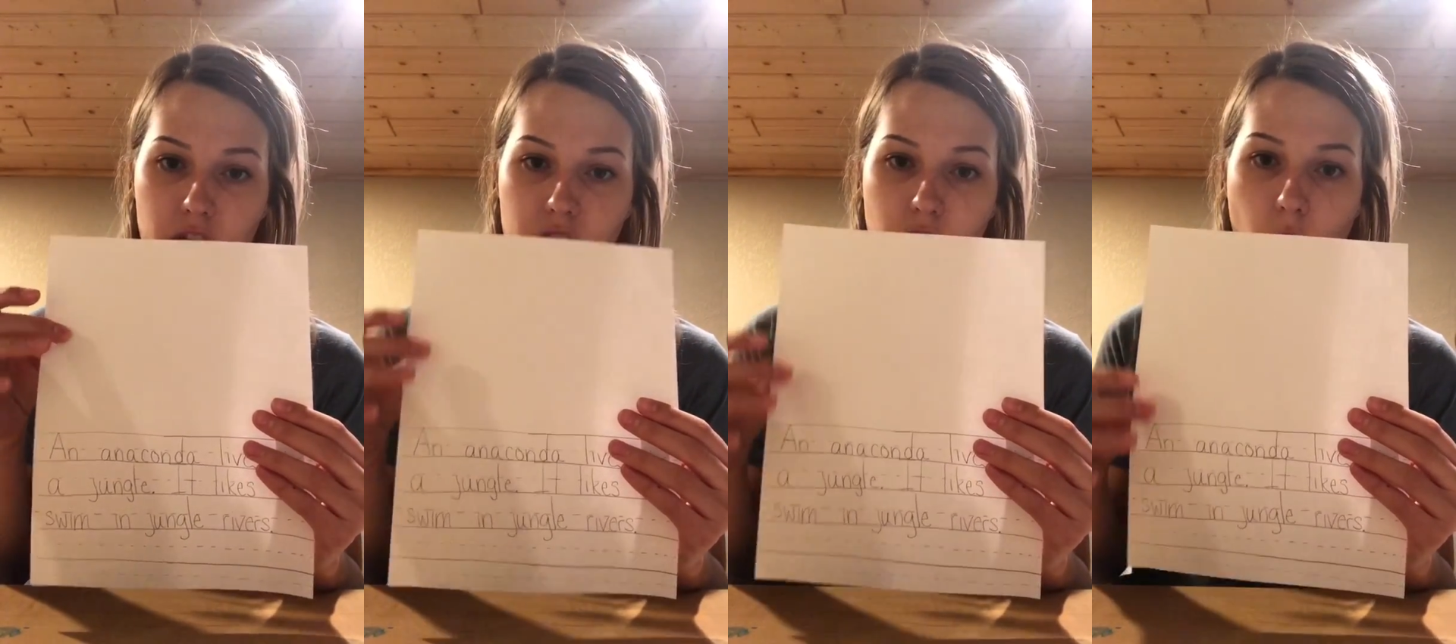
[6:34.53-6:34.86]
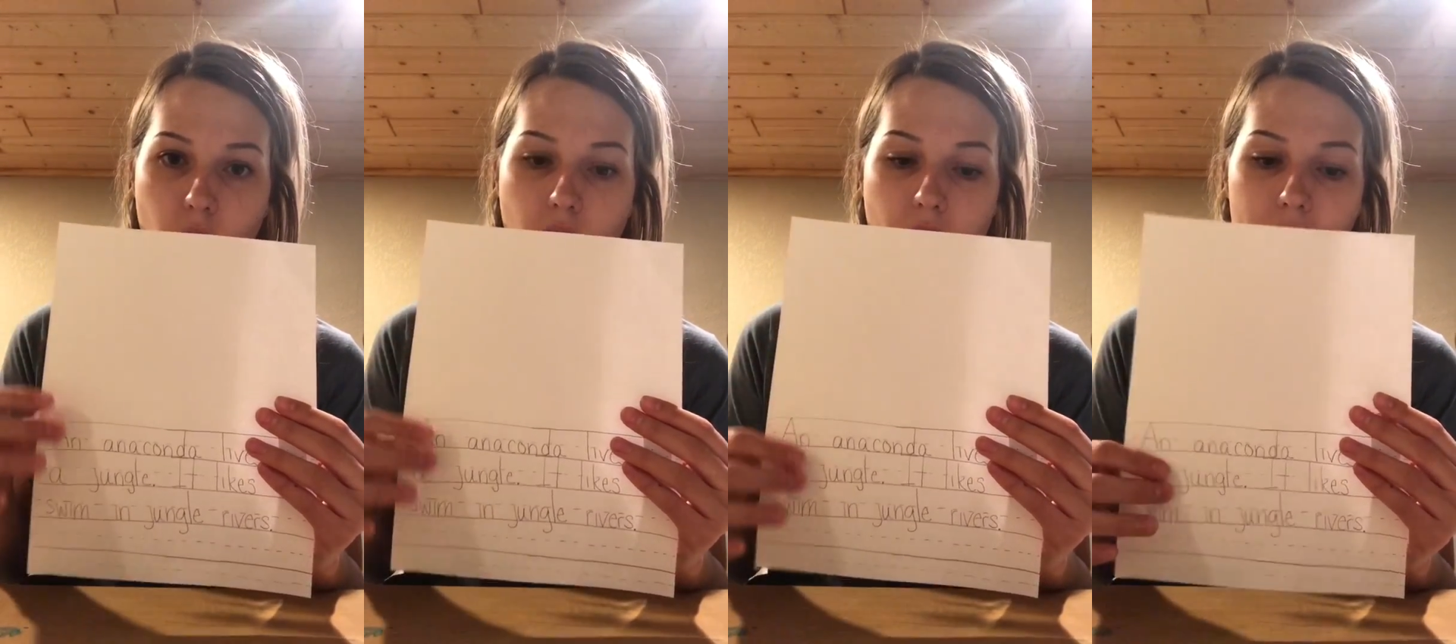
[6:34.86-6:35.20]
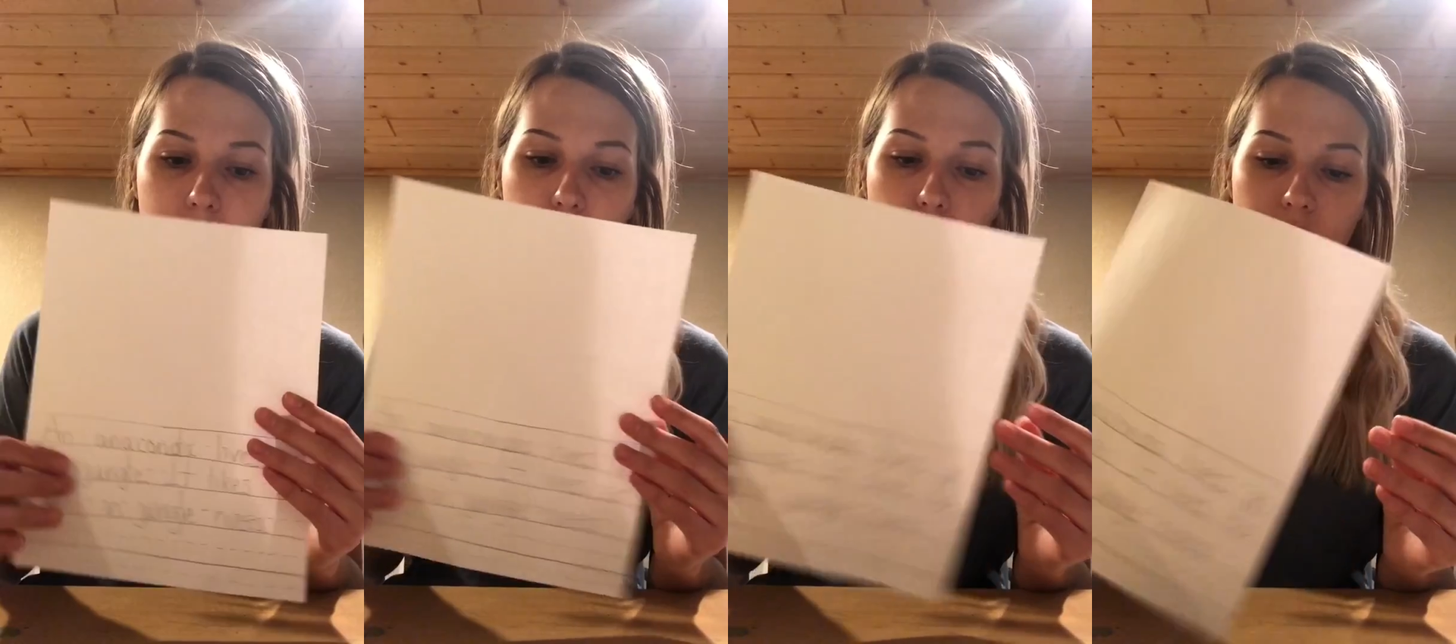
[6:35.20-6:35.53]
So
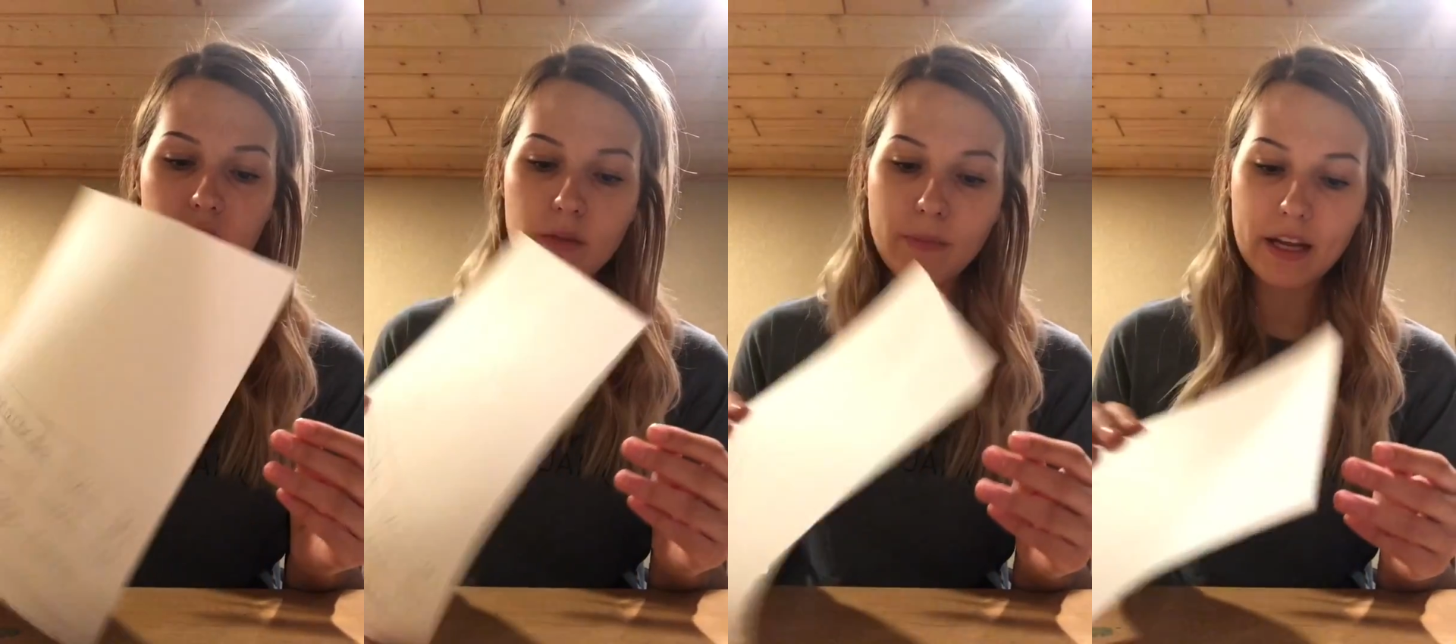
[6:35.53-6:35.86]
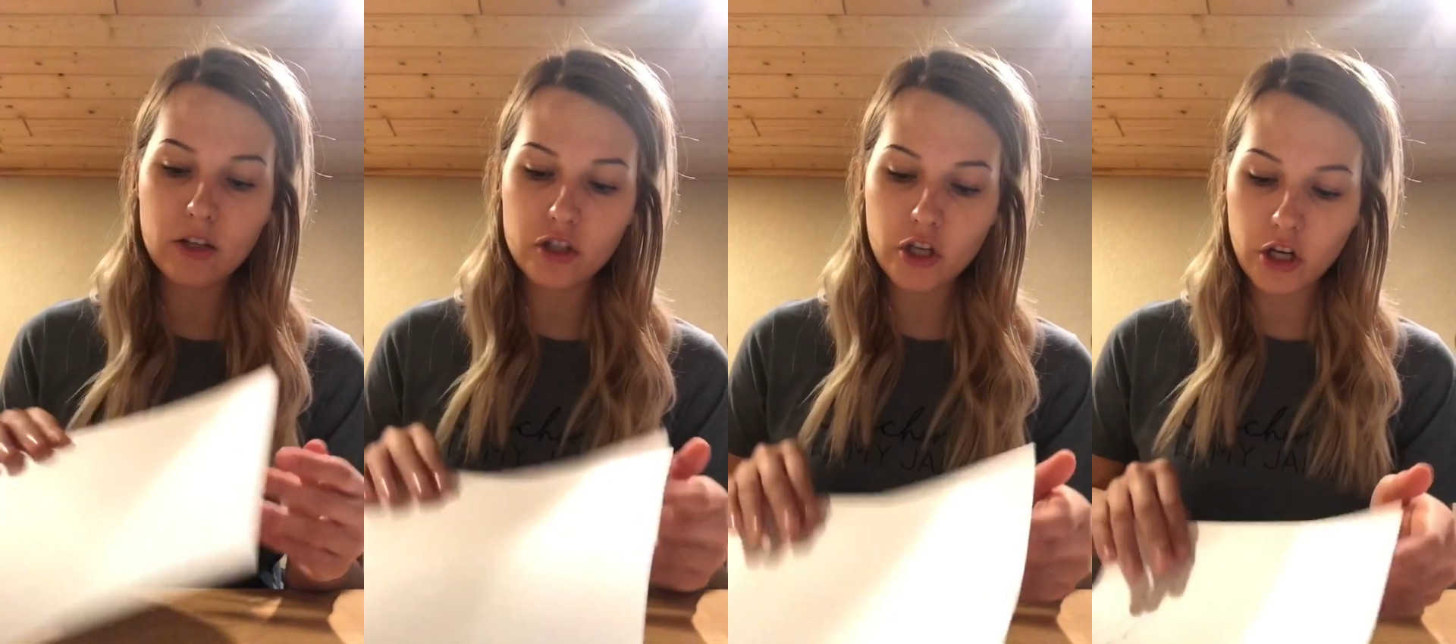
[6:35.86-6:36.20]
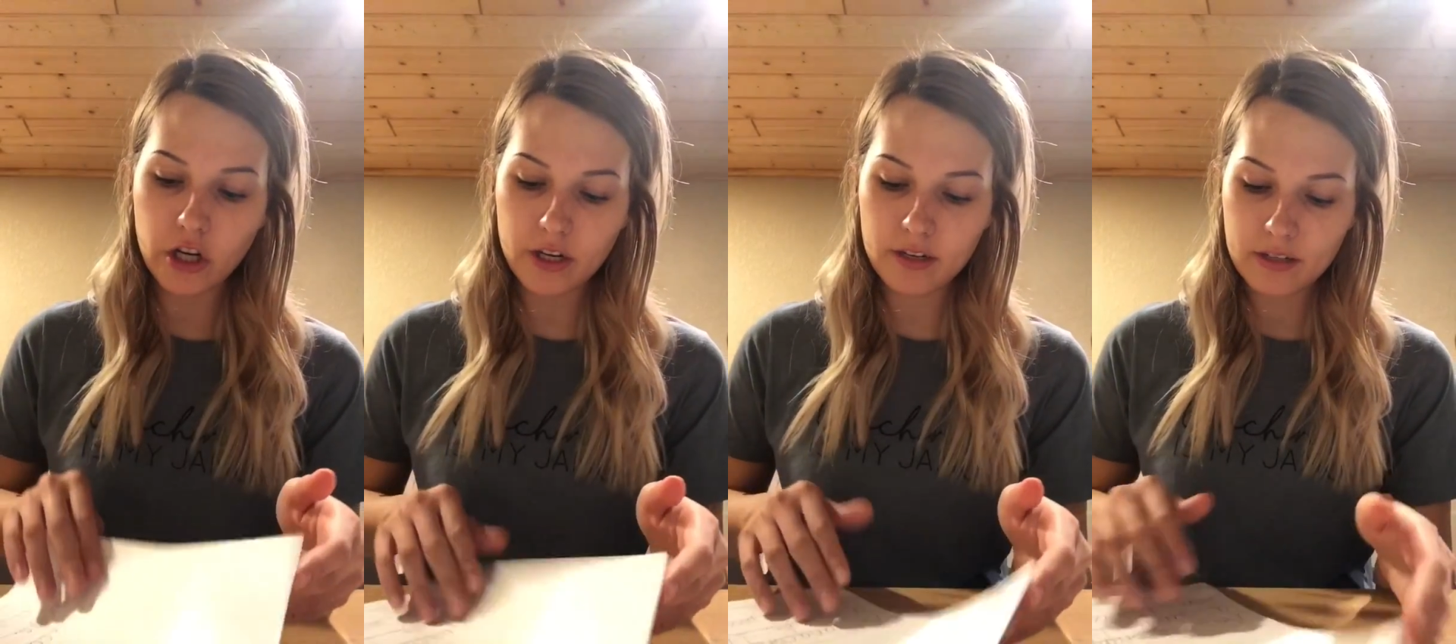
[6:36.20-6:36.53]
I'm going to make sure